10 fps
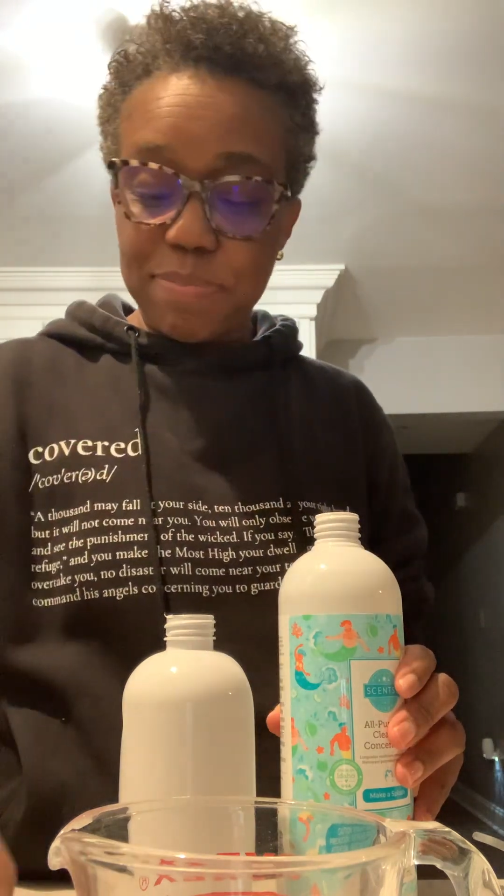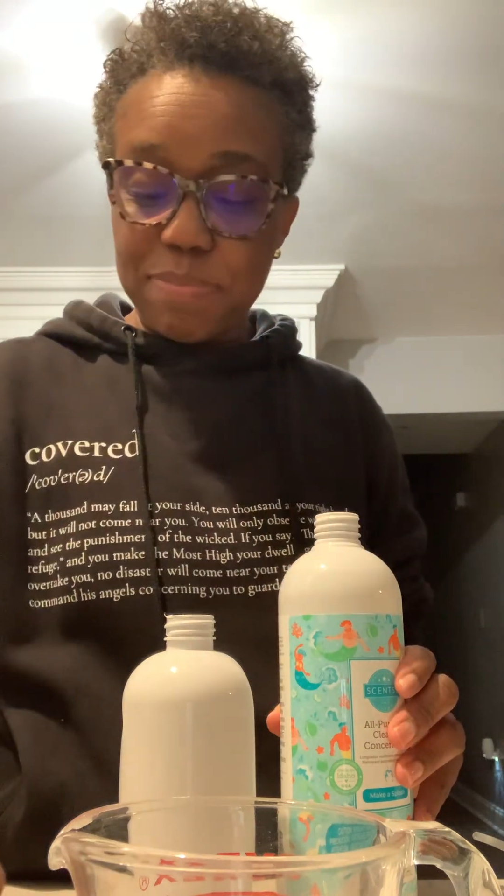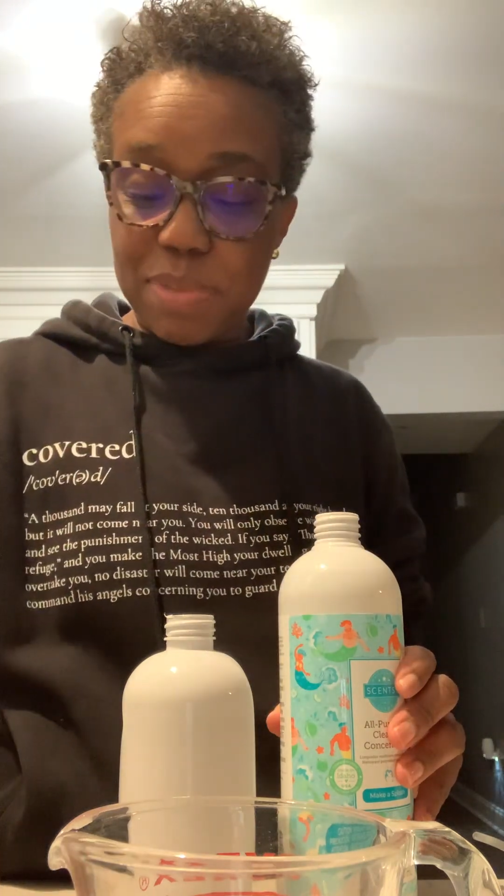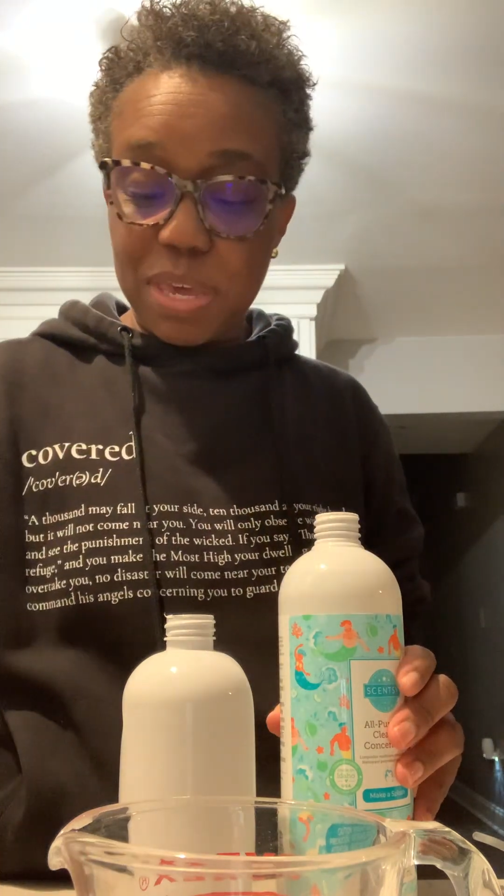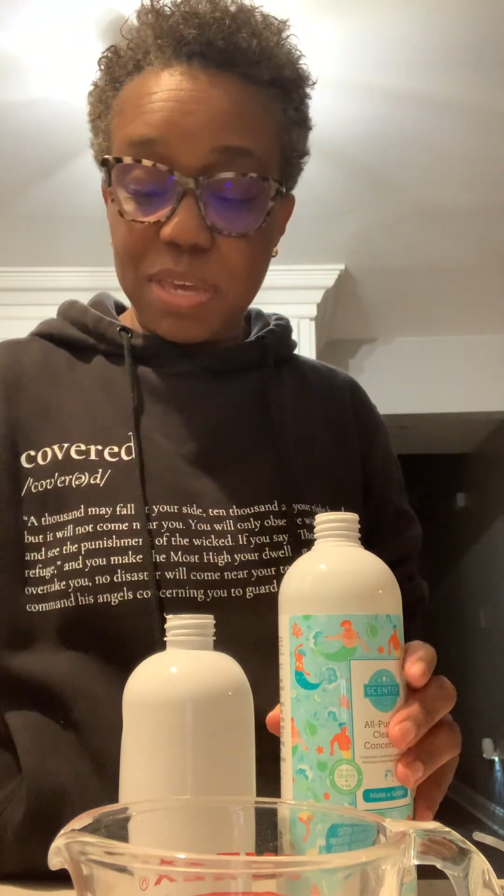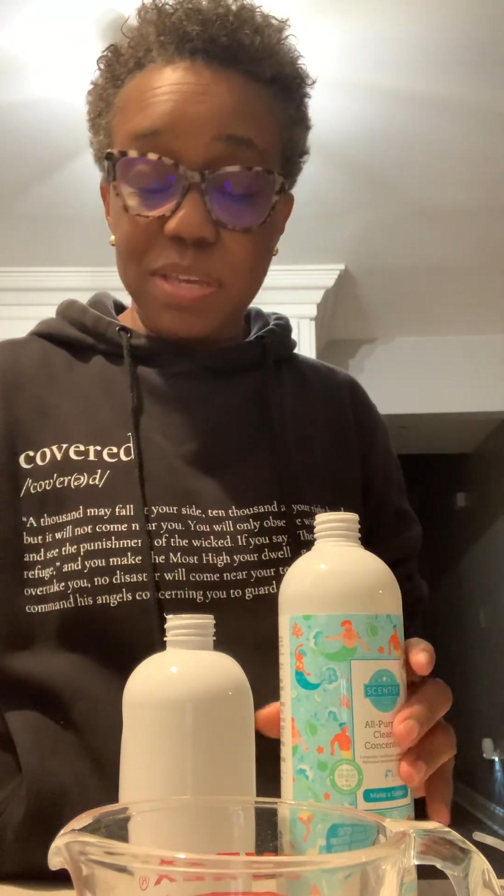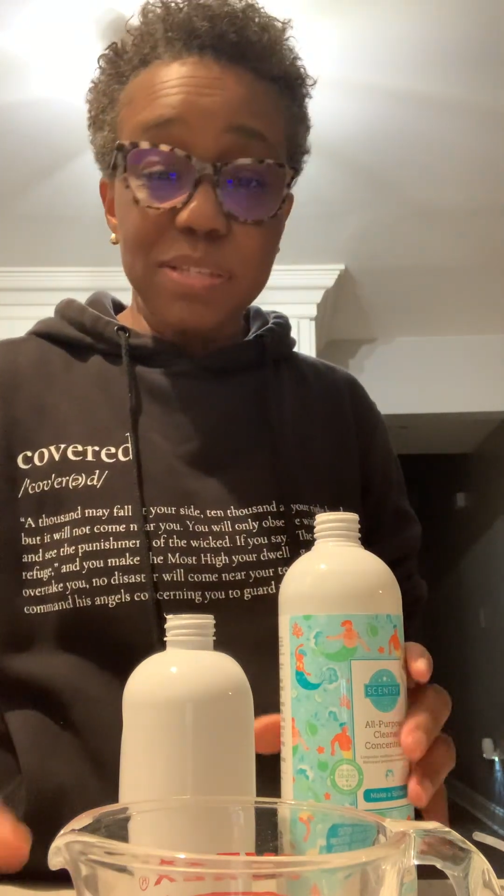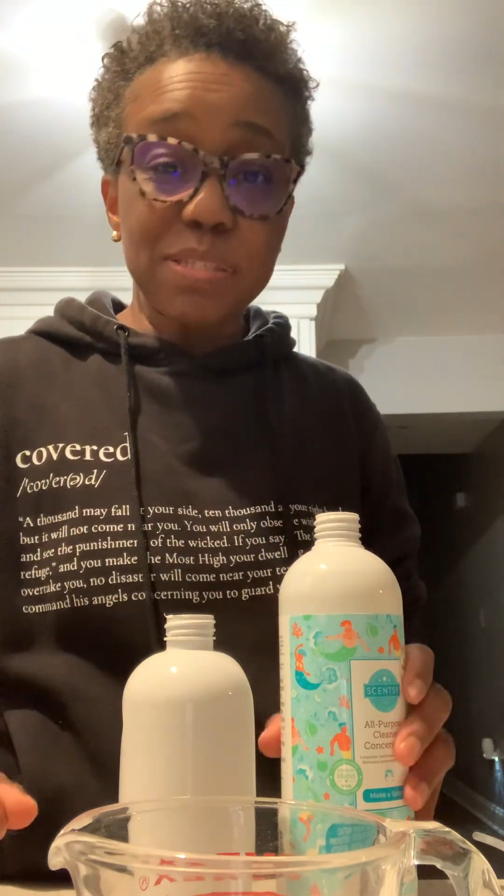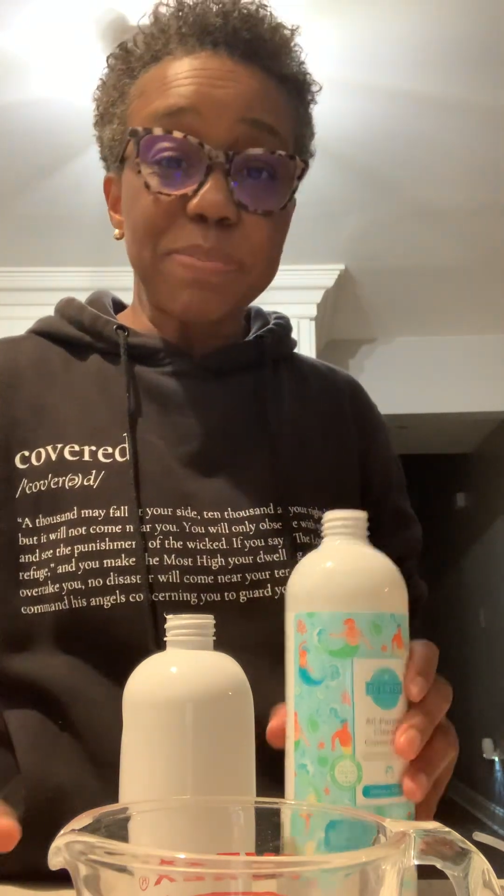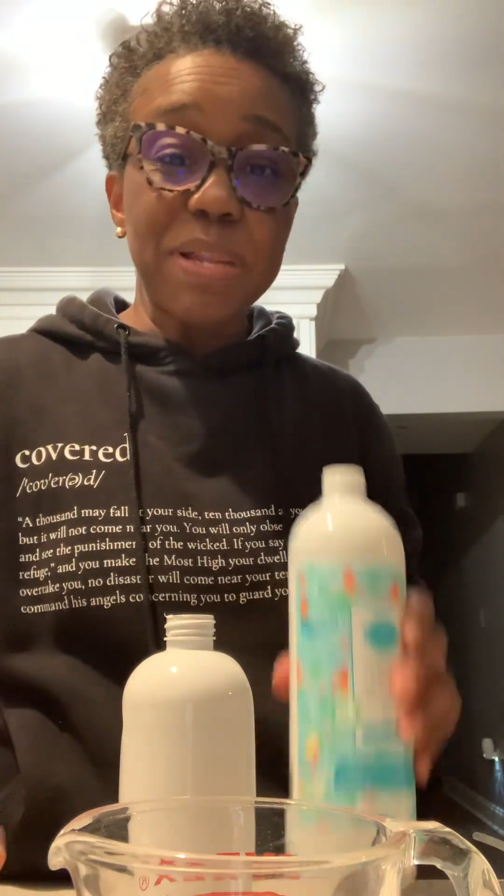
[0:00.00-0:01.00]
Make a
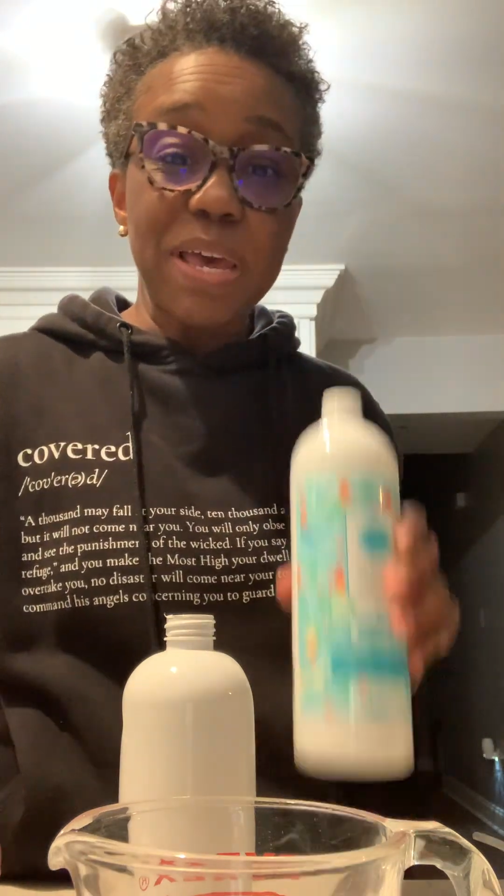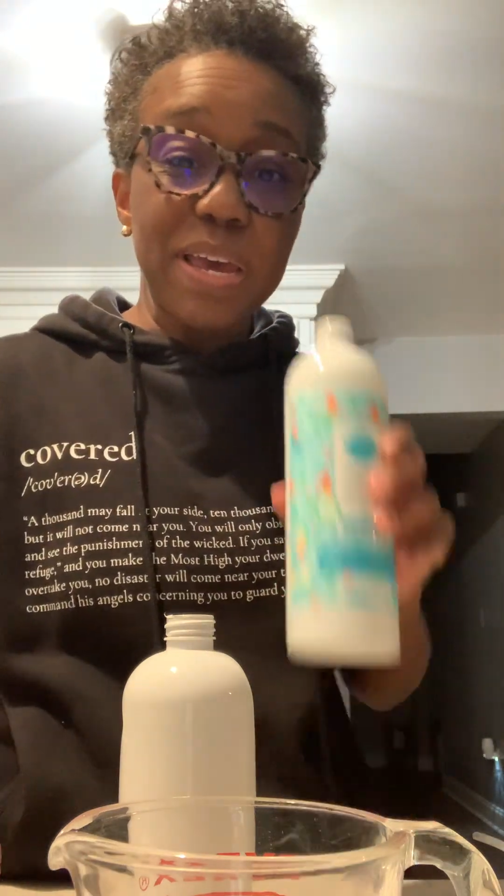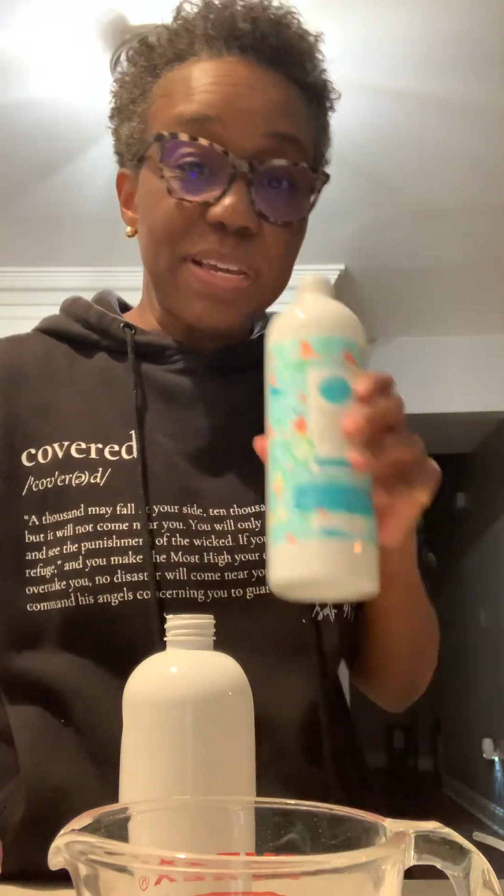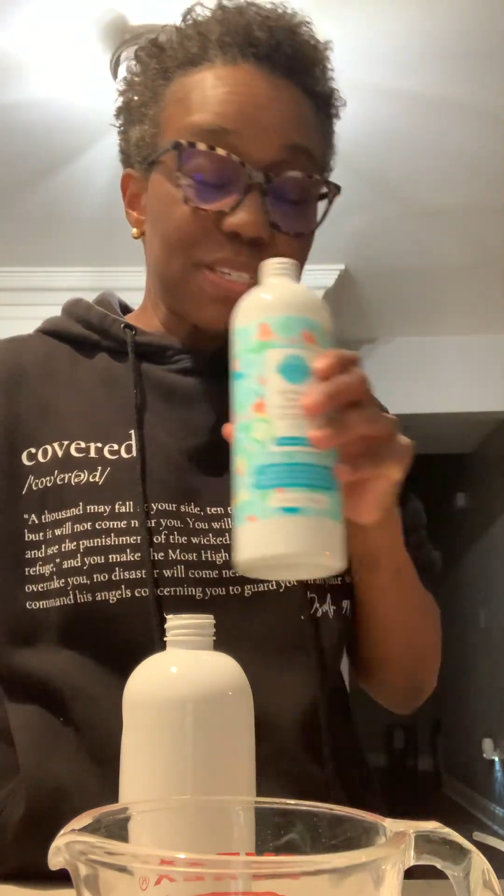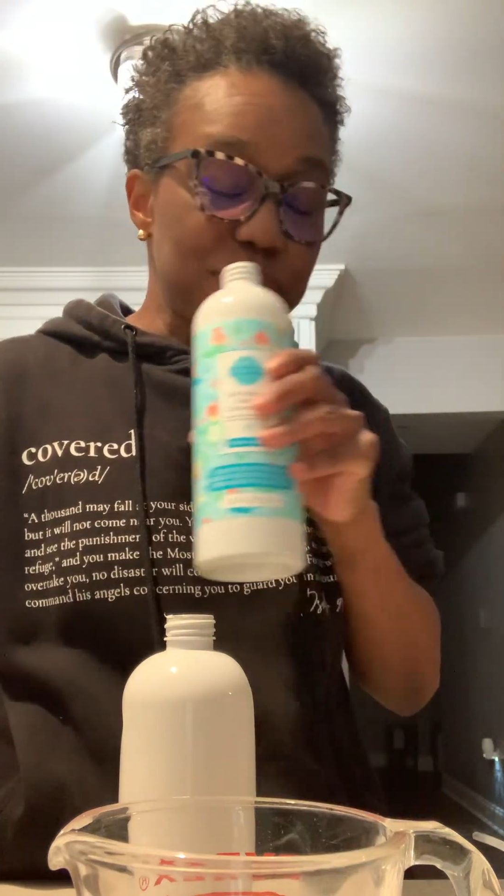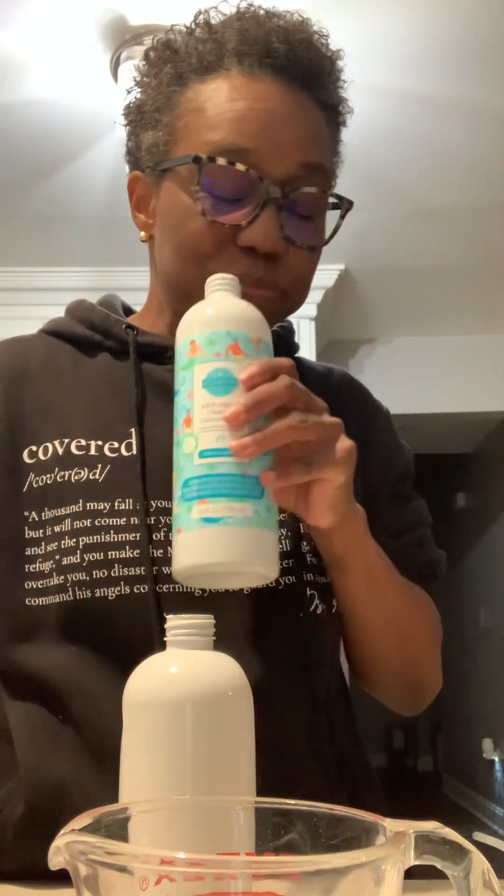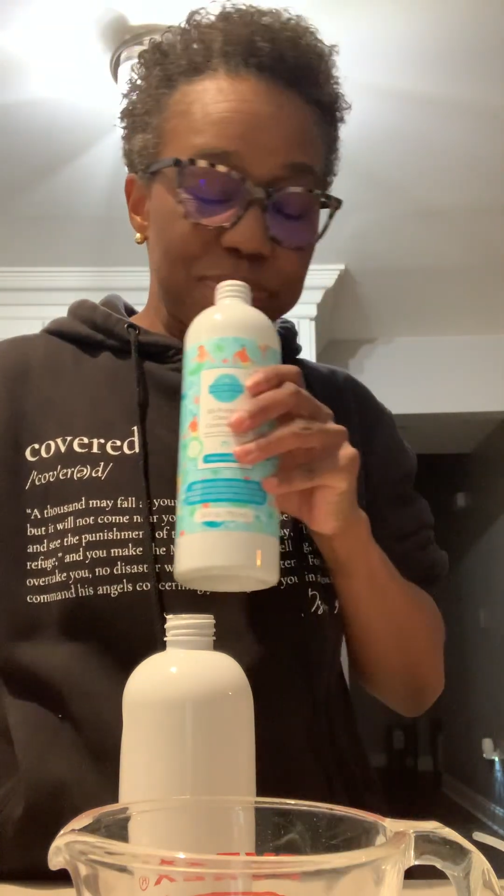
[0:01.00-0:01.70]
Splash.